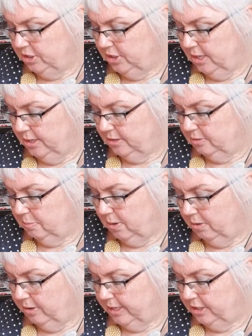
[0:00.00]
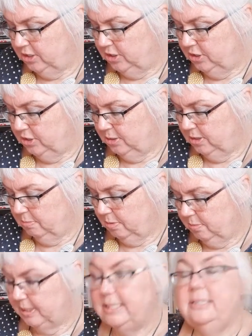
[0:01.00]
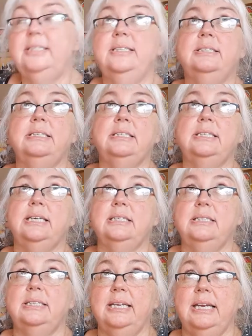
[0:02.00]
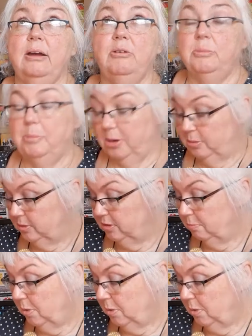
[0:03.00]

loads of porridge, probably 60 odd bowls of